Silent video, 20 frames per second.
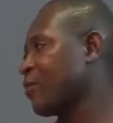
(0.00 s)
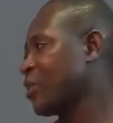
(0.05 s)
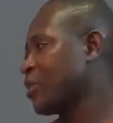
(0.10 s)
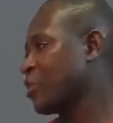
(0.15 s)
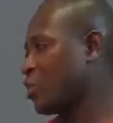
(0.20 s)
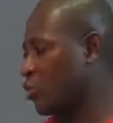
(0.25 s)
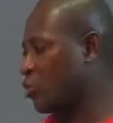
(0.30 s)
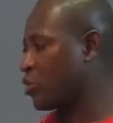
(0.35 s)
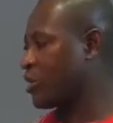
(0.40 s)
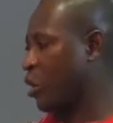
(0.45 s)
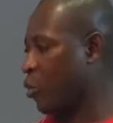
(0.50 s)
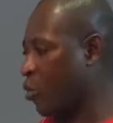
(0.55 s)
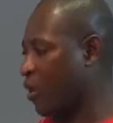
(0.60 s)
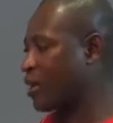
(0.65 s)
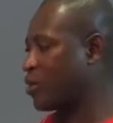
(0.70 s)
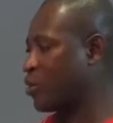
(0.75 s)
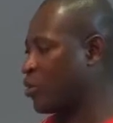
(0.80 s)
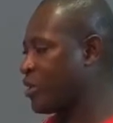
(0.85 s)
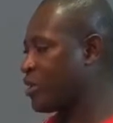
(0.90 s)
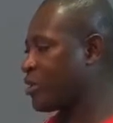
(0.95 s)
You, the
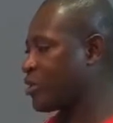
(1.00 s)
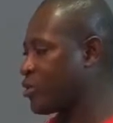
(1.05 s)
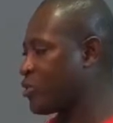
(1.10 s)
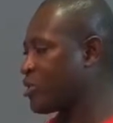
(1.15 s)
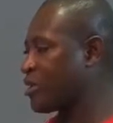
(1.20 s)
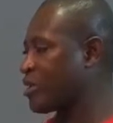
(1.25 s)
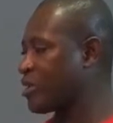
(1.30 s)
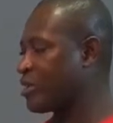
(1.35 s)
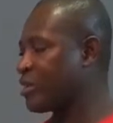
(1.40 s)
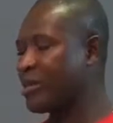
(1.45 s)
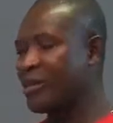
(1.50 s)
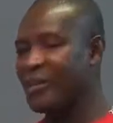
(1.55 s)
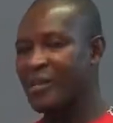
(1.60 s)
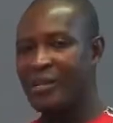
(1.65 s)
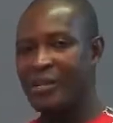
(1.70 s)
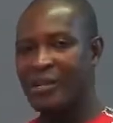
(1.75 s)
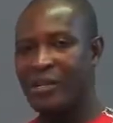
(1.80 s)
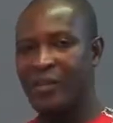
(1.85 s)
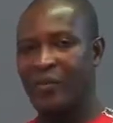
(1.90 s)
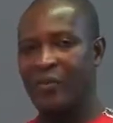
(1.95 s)
one who is using,
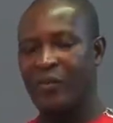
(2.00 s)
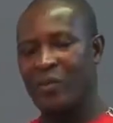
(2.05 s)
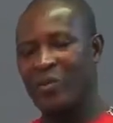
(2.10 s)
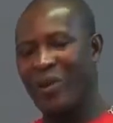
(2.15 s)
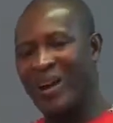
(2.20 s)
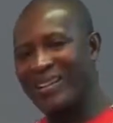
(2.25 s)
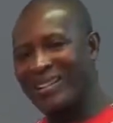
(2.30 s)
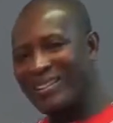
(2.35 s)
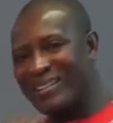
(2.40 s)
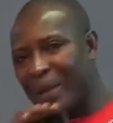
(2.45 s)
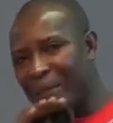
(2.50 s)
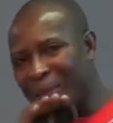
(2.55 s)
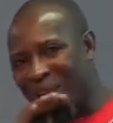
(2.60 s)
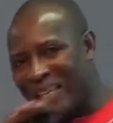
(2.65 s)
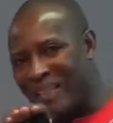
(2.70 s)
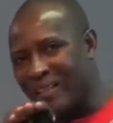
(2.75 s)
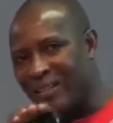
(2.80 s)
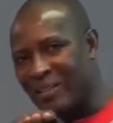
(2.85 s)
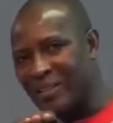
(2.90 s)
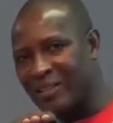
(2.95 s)
if you are in the
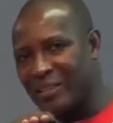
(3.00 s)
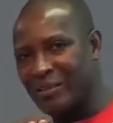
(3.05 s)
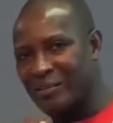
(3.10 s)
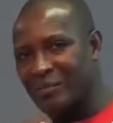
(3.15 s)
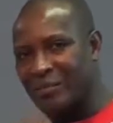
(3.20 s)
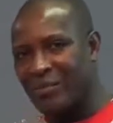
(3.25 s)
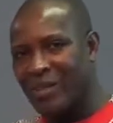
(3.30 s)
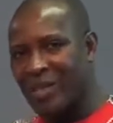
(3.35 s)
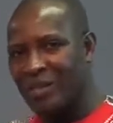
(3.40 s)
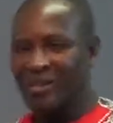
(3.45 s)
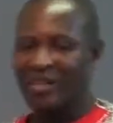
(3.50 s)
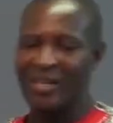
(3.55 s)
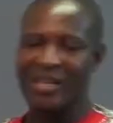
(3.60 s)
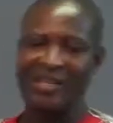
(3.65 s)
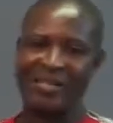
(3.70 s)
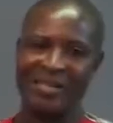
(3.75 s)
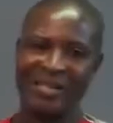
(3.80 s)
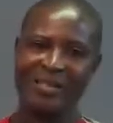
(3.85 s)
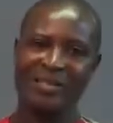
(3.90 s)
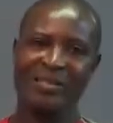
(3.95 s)
middle, there are
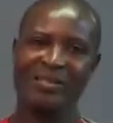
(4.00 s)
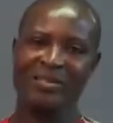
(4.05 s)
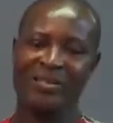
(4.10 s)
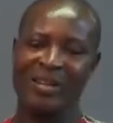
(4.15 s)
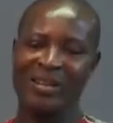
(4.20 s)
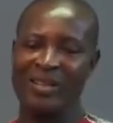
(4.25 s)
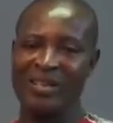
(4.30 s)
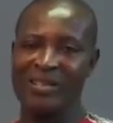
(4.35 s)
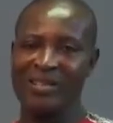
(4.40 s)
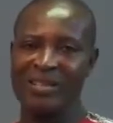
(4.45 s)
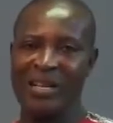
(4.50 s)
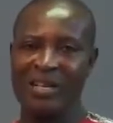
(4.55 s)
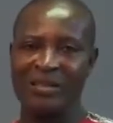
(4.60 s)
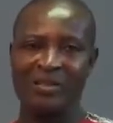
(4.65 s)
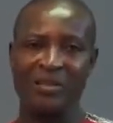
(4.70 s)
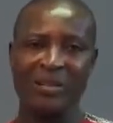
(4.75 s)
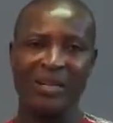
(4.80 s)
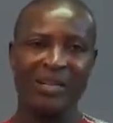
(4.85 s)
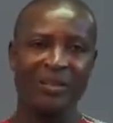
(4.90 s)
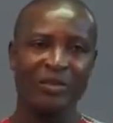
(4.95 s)
certain strategies that
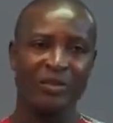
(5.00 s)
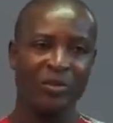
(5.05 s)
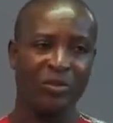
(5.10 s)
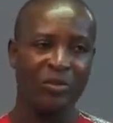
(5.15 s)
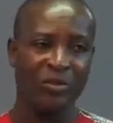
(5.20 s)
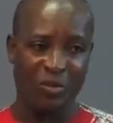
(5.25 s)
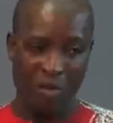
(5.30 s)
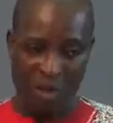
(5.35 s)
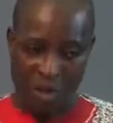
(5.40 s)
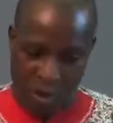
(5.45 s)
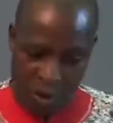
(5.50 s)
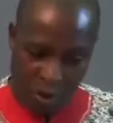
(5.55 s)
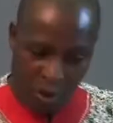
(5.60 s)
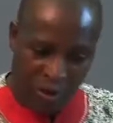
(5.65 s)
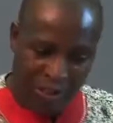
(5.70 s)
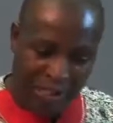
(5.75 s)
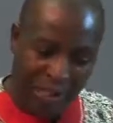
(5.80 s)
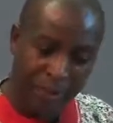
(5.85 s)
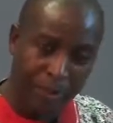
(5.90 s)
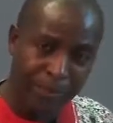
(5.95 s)
you can't use
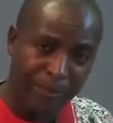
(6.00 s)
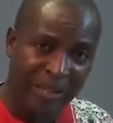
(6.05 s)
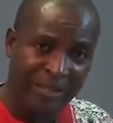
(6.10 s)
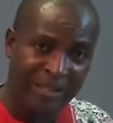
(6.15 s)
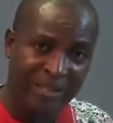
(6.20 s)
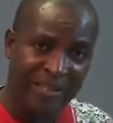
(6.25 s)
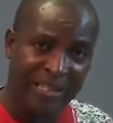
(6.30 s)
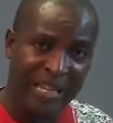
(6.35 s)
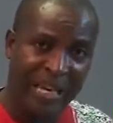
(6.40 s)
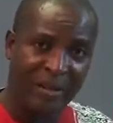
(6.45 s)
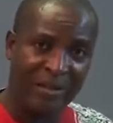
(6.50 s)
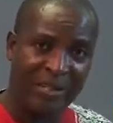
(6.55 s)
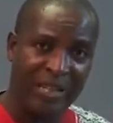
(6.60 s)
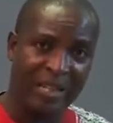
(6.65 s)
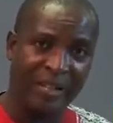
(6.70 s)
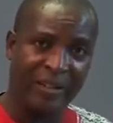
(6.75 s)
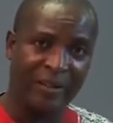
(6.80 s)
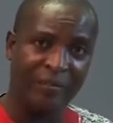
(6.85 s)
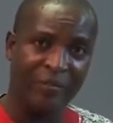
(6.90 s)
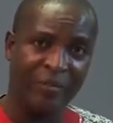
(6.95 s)
on the person down
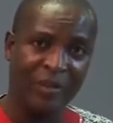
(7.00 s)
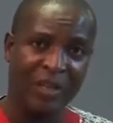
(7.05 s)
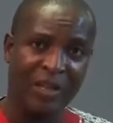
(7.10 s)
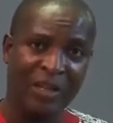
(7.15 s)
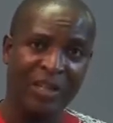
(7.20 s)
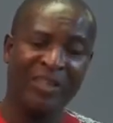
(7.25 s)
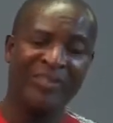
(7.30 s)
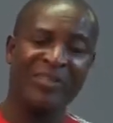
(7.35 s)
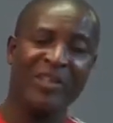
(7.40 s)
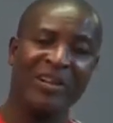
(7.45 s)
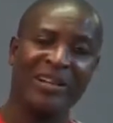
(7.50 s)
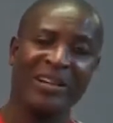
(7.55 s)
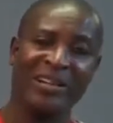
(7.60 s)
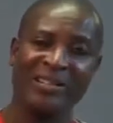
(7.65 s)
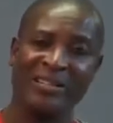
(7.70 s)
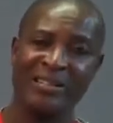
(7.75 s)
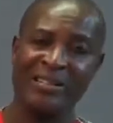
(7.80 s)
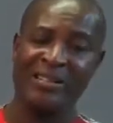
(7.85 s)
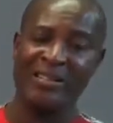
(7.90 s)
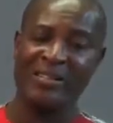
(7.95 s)
there. If the
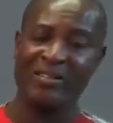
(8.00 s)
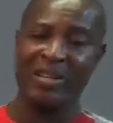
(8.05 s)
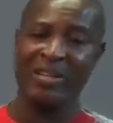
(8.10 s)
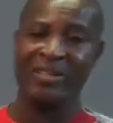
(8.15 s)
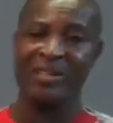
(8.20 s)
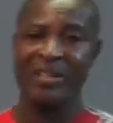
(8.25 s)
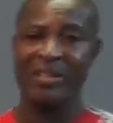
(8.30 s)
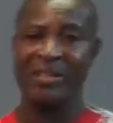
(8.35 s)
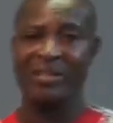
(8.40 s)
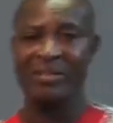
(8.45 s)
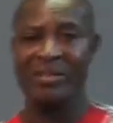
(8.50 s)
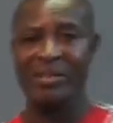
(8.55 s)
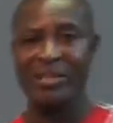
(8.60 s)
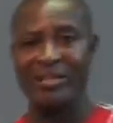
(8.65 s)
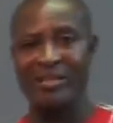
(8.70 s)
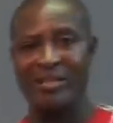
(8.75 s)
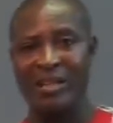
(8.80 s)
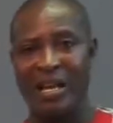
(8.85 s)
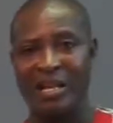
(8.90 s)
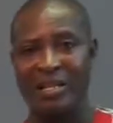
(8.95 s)
organization structure
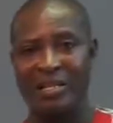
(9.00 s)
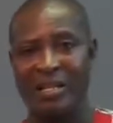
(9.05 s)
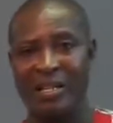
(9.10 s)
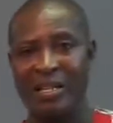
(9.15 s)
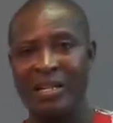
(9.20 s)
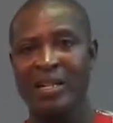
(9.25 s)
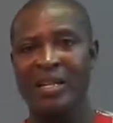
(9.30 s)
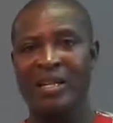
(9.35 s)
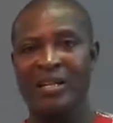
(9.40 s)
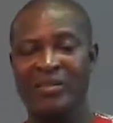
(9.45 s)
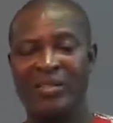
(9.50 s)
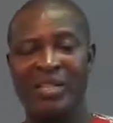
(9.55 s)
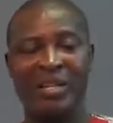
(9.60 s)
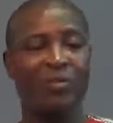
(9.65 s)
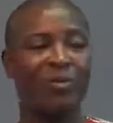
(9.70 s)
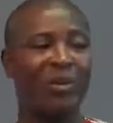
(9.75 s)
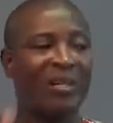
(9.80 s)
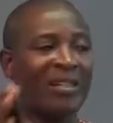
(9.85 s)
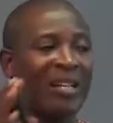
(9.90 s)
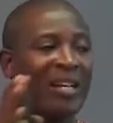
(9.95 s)
says that if
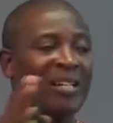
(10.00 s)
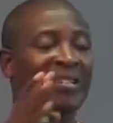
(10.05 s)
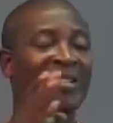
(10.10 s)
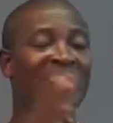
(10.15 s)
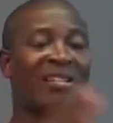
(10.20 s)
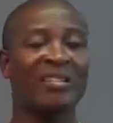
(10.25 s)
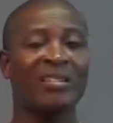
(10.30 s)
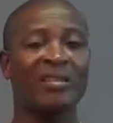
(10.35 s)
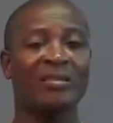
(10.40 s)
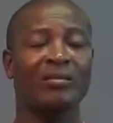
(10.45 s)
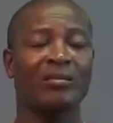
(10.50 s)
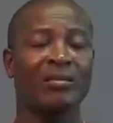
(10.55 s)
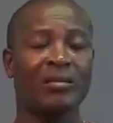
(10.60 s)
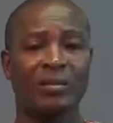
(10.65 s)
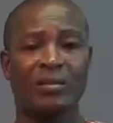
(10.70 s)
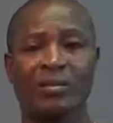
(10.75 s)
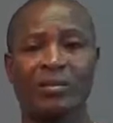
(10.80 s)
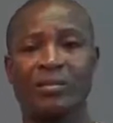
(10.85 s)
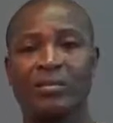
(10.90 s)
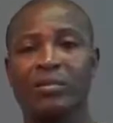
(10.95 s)
someone does anything
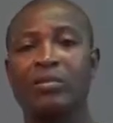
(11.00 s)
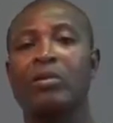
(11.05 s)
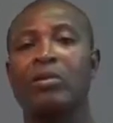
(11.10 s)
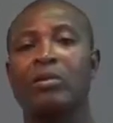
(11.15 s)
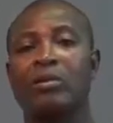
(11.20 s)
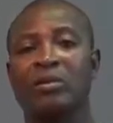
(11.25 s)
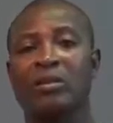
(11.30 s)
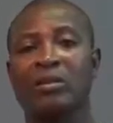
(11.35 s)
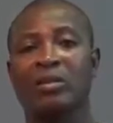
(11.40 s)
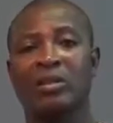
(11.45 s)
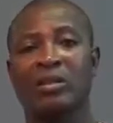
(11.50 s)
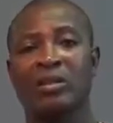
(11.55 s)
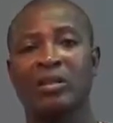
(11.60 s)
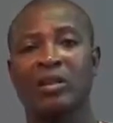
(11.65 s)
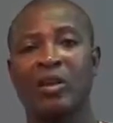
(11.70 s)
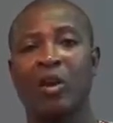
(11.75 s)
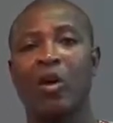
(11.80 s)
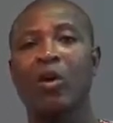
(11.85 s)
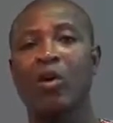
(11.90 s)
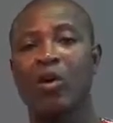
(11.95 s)
wrong,
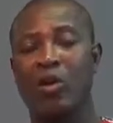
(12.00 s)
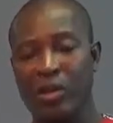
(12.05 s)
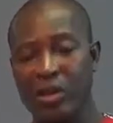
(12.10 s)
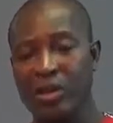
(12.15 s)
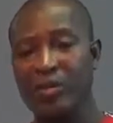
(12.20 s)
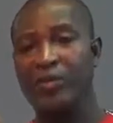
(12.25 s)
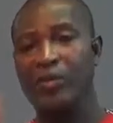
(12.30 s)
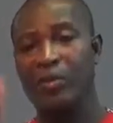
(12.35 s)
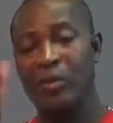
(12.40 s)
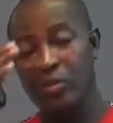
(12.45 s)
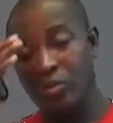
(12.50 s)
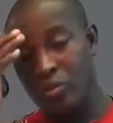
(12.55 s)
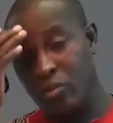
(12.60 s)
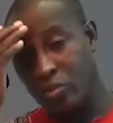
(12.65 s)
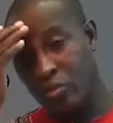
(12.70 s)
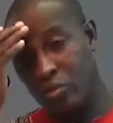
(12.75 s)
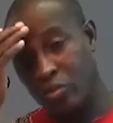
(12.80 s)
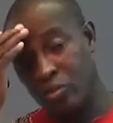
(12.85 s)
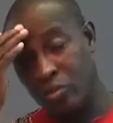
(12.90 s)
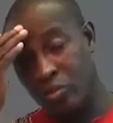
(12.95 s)
or if you want
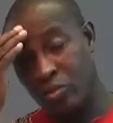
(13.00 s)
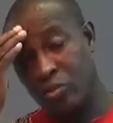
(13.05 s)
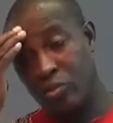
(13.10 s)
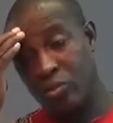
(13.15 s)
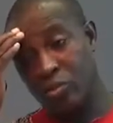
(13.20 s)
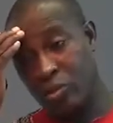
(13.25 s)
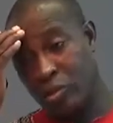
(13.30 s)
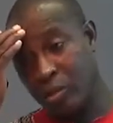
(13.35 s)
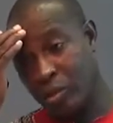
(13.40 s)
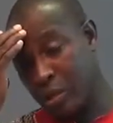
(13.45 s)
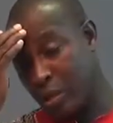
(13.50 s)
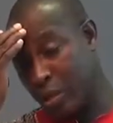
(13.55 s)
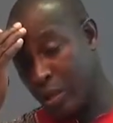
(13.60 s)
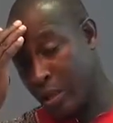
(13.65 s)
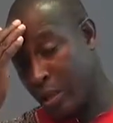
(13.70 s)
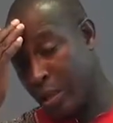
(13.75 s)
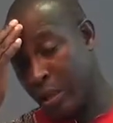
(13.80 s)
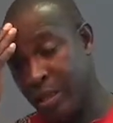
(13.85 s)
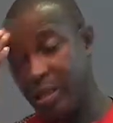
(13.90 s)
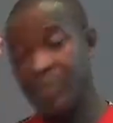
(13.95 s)

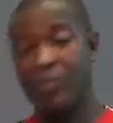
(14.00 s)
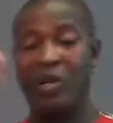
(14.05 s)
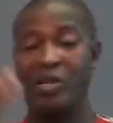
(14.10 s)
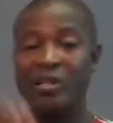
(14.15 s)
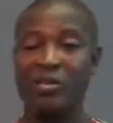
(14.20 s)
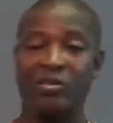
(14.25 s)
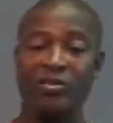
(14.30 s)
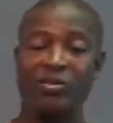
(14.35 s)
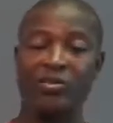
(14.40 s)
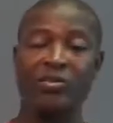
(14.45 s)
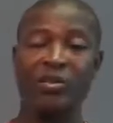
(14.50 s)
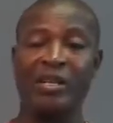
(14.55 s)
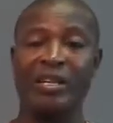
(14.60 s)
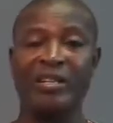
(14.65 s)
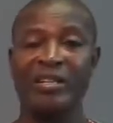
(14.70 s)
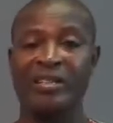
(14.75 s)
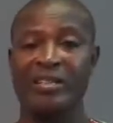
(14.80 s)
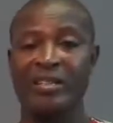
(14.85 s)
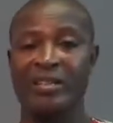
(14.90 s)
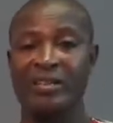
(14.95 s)
anybody to do
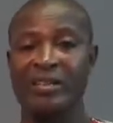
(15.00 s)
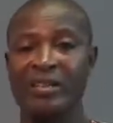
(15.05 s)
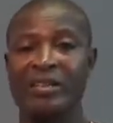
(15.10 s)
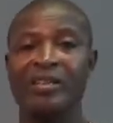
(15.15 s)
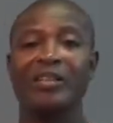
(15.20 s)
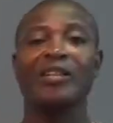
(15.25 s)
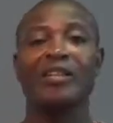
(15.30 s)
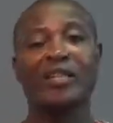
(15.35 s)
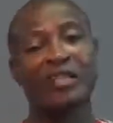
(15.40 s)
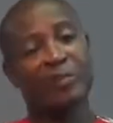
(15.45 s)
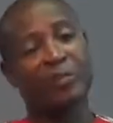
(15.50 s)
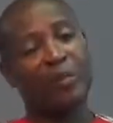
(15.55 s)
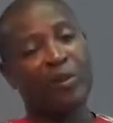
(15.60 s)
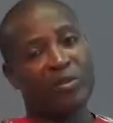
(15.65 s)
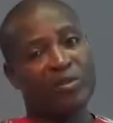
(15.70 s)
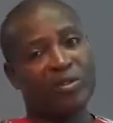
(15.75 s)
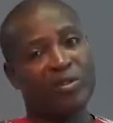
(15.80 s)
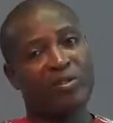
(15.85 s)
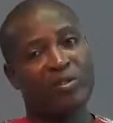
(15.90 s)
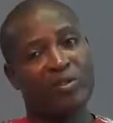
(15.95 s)
anything,
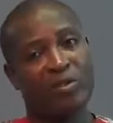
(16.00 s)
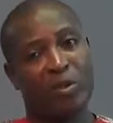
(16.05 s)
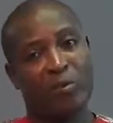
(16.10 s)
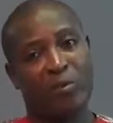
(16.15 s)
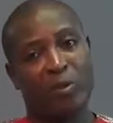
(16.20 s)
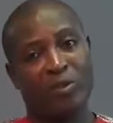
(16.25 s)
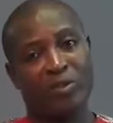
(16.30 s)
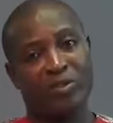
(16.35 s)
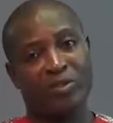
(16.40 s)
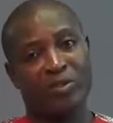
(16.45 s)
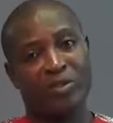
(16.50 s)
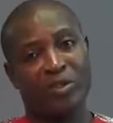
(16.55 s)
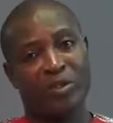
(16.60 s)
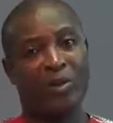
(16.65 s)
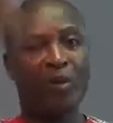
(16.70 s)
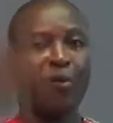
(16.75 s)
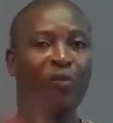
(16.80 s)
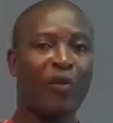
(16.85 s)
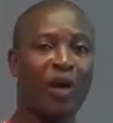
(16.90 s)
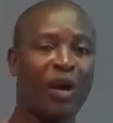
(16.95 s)
report to your boss
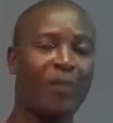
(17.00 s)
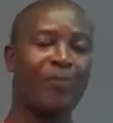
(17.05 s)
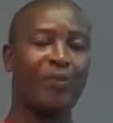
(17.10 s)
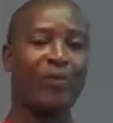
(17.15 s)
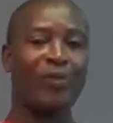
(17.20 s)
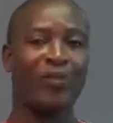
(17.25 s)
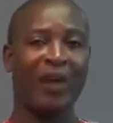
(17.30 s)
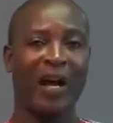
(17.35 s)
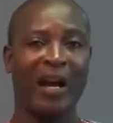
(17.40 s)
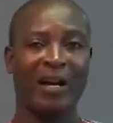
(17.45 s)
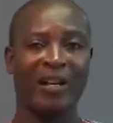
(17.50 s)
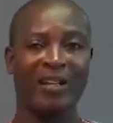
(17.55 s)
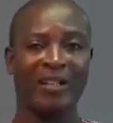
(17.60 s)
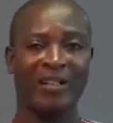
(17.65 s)
for approval.